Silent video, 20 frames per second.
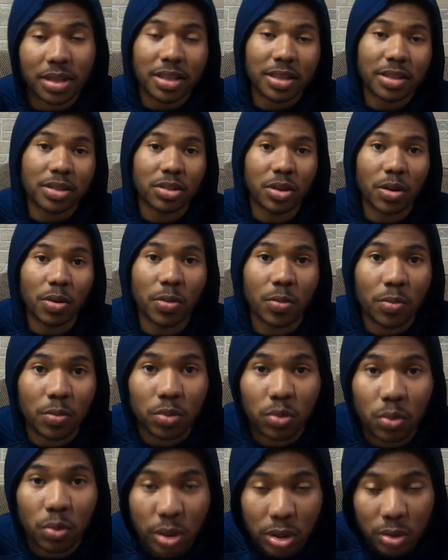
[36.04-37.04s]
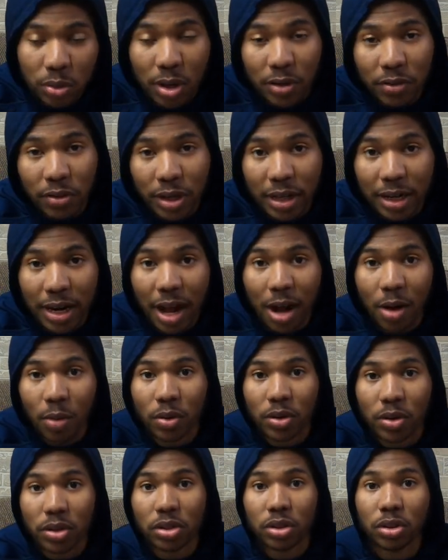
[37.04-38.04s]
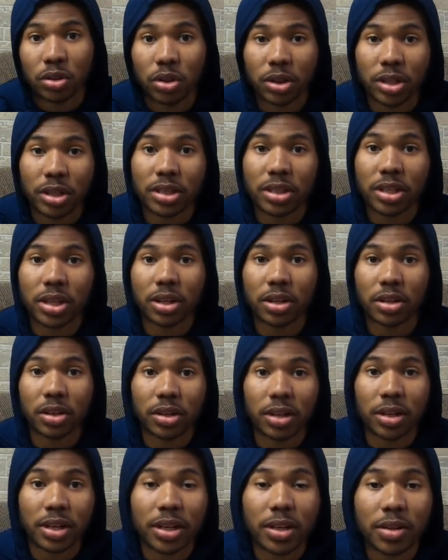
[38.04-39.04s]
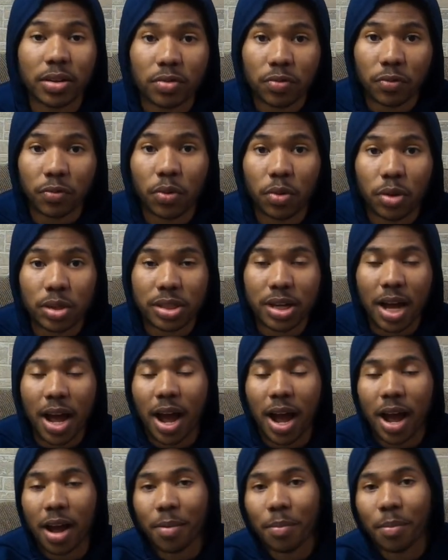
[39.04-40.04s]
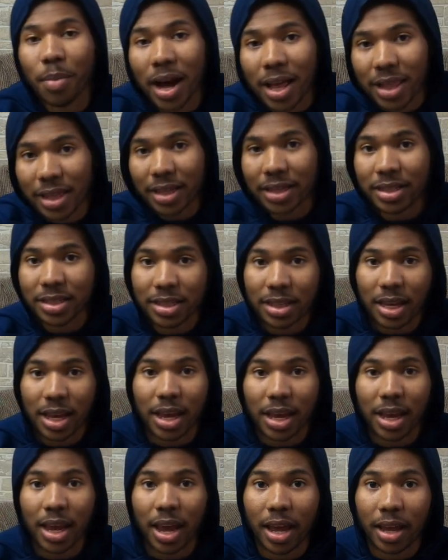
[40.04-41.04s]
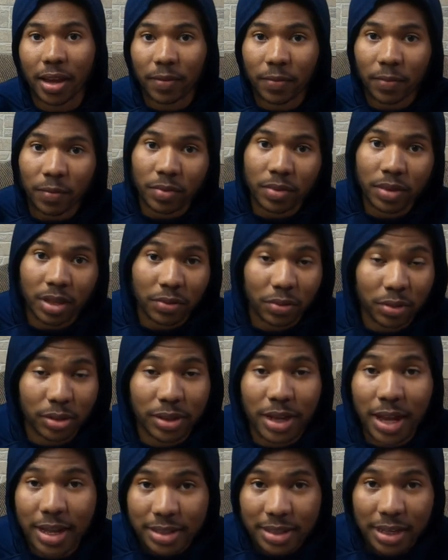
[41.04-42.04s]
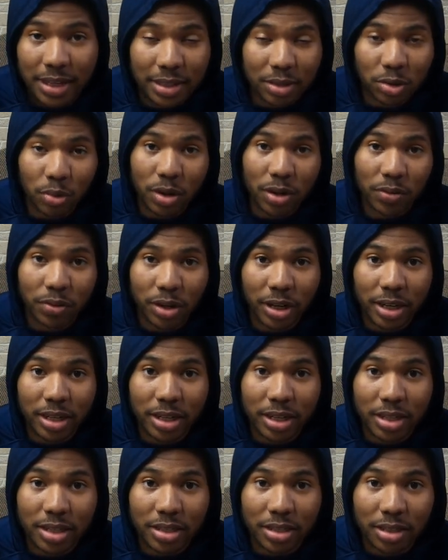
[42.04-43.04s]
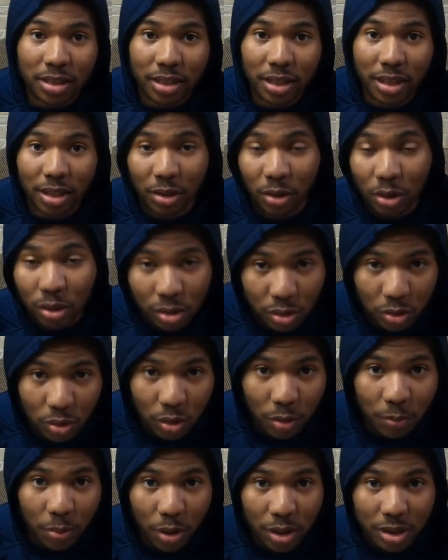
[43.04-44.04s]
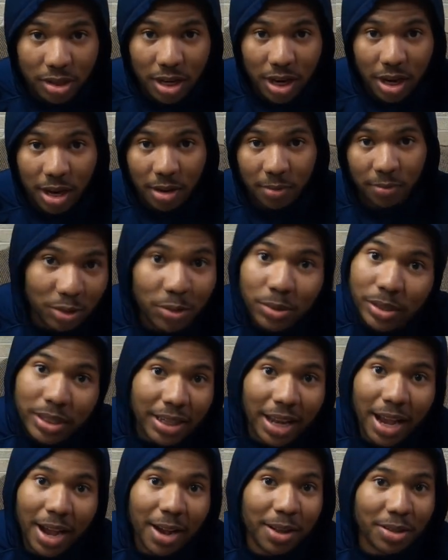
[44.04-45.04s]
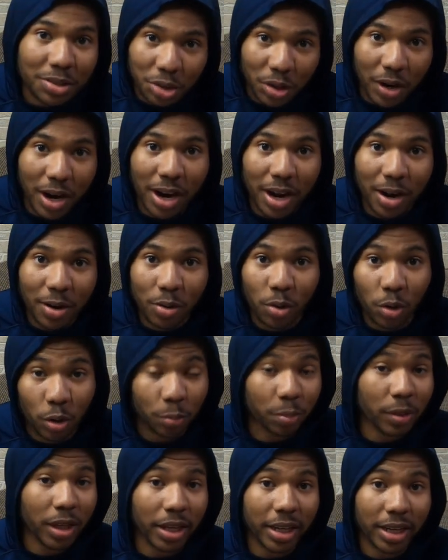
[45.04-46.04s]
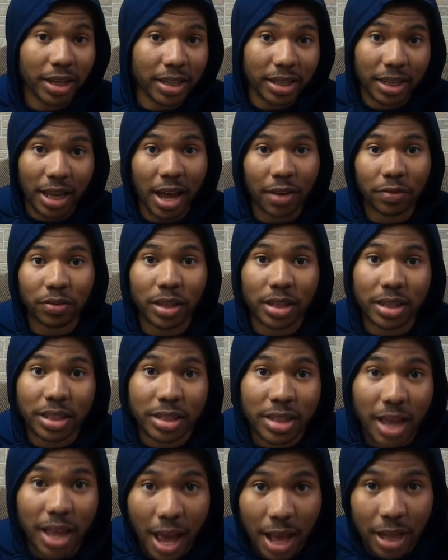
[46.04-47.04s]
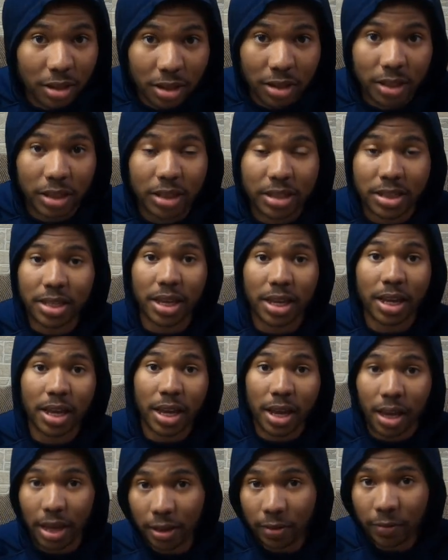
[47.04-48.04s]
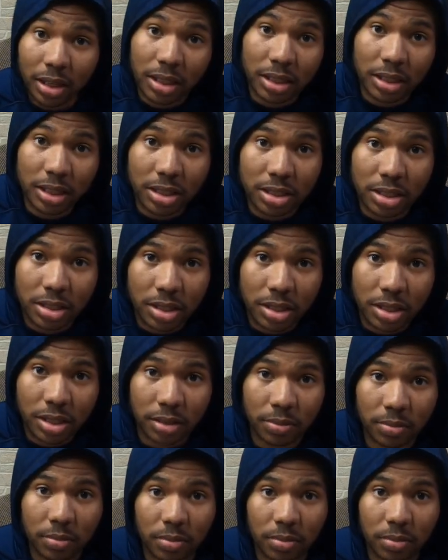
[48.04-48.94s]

So with twelve credit hours, you're considered full-time by the N C double A. If you're not taking twelve credits and you're only doing part-time, you cannot try out or play any athletics at a N C double A collegiate team.